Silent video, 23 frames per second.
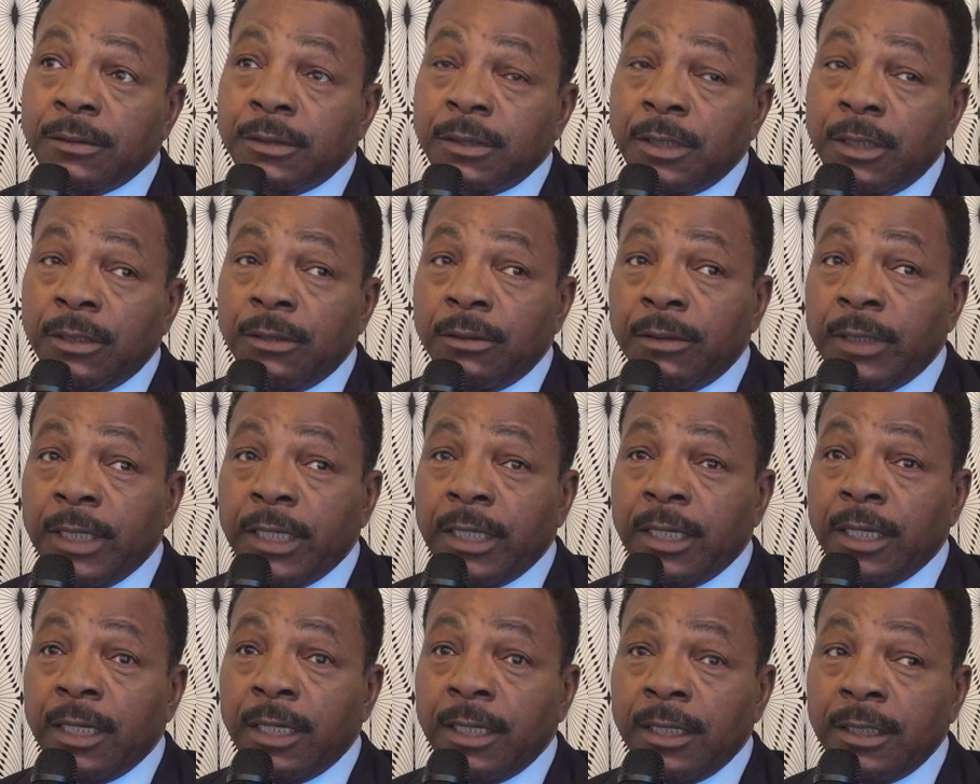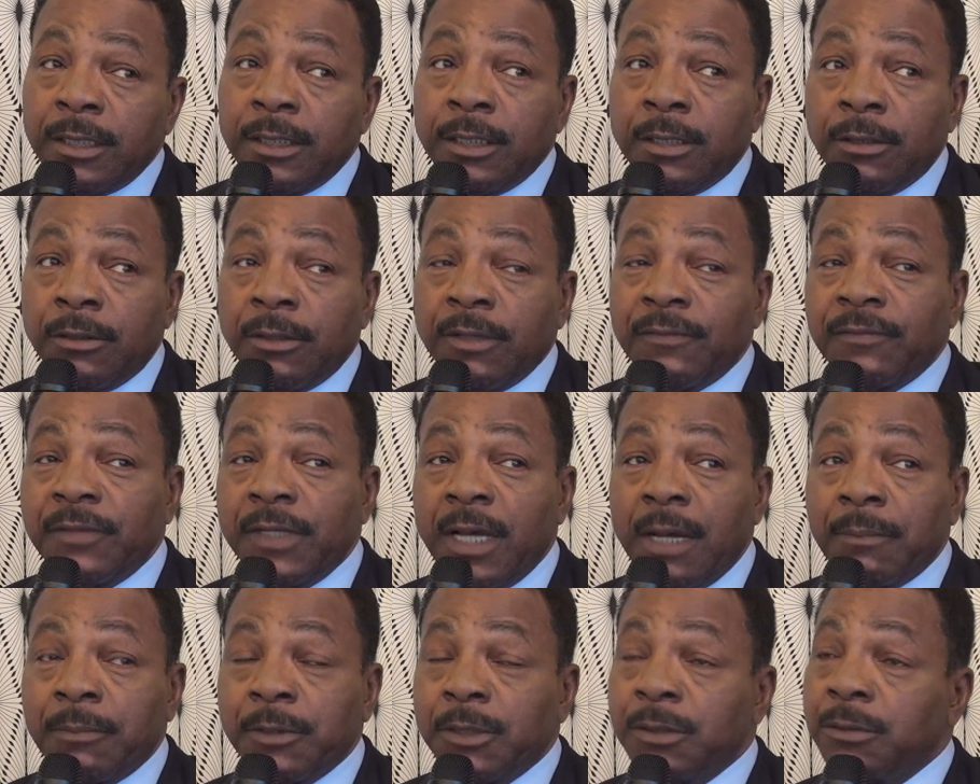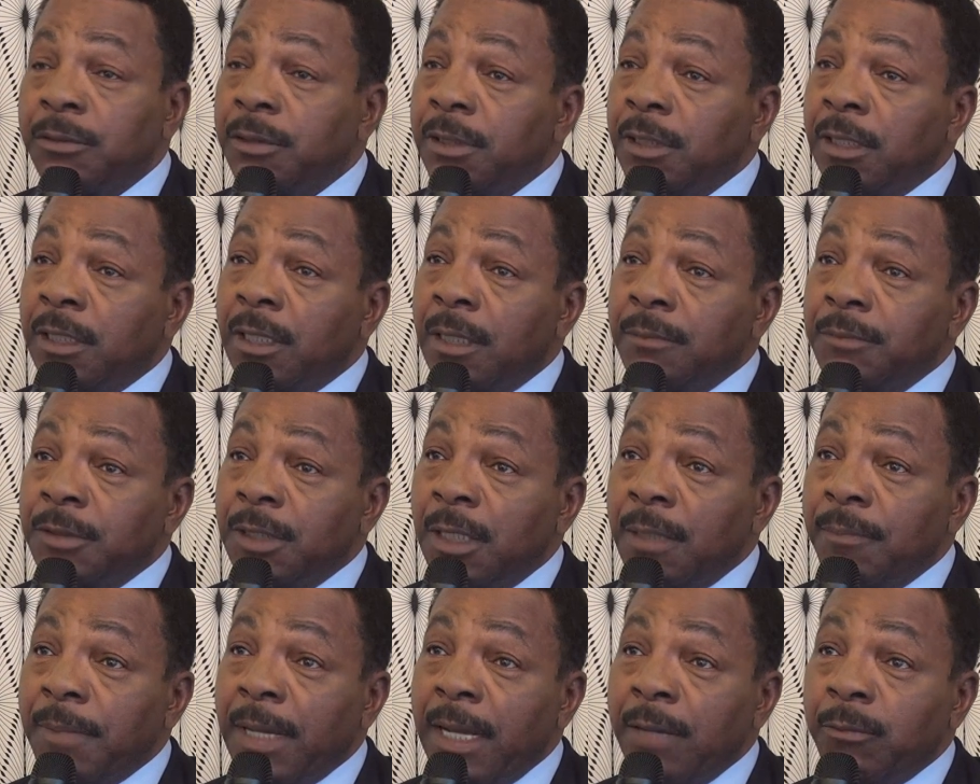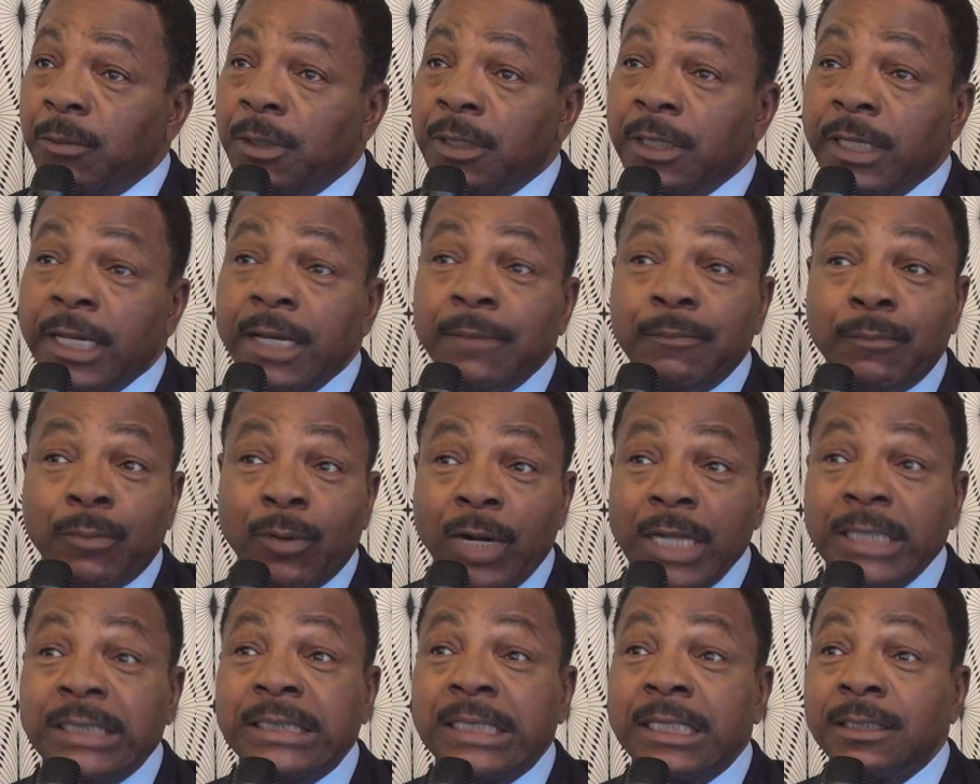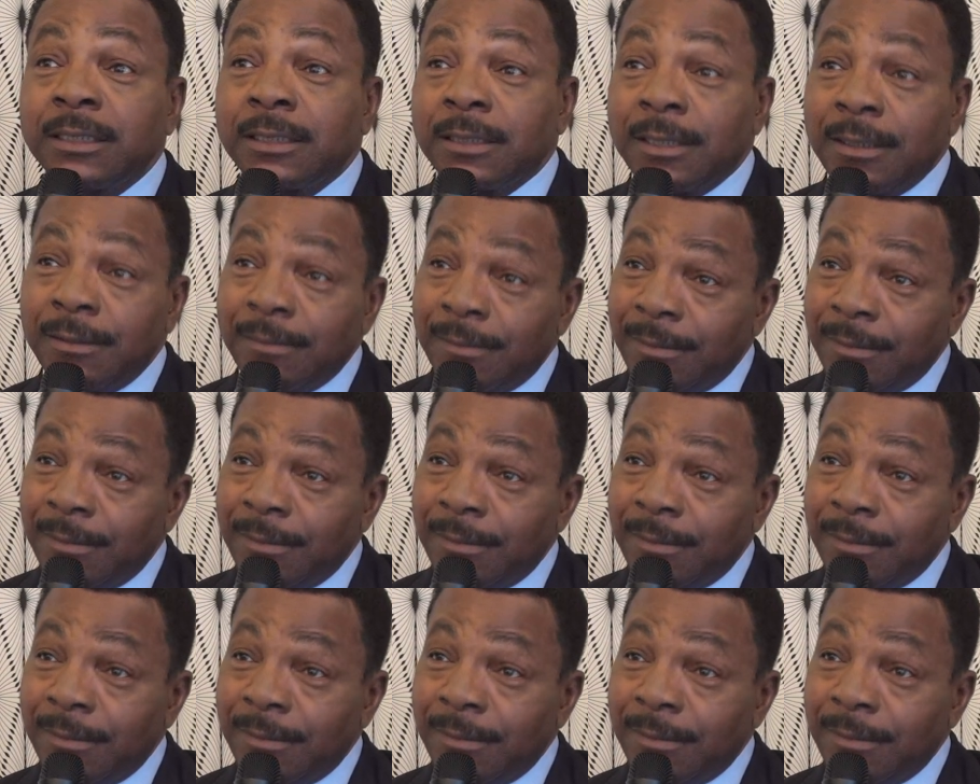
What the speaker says: So, if the opportunity comes up, I will embrace it.